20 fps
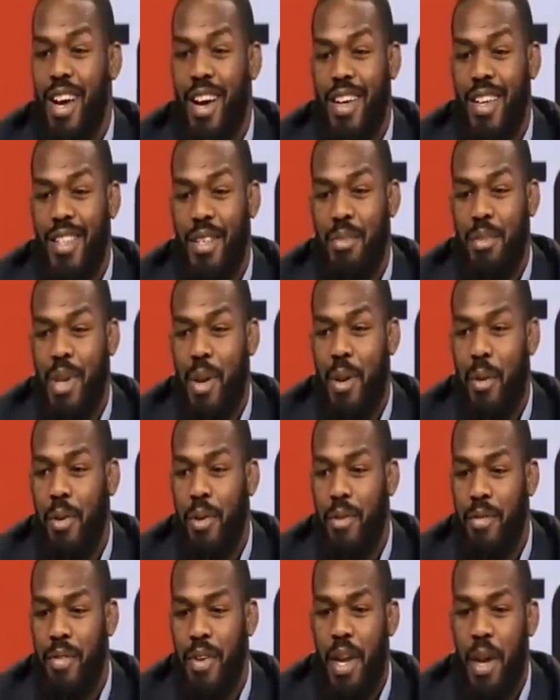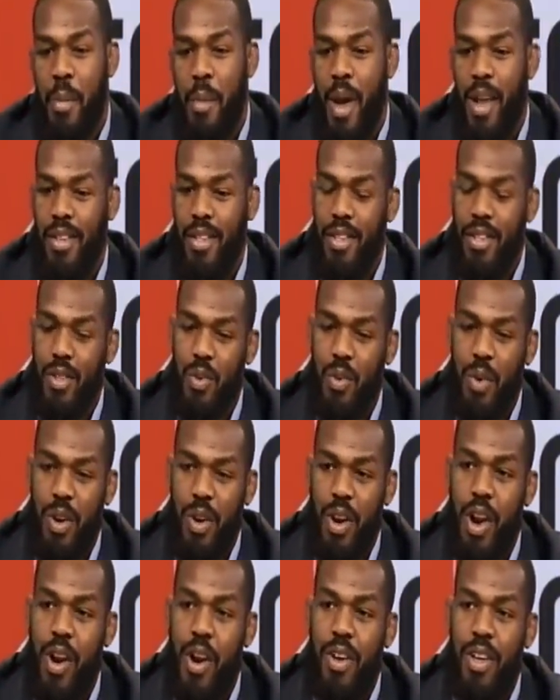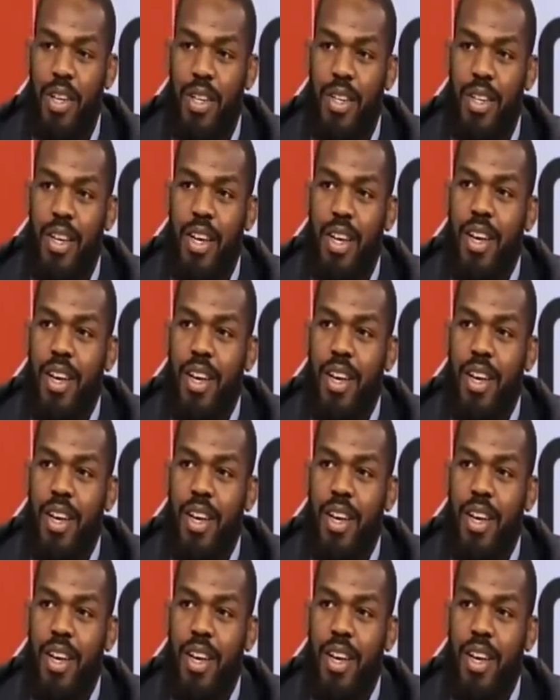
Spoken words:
to be able to fight at Madison Square Garden.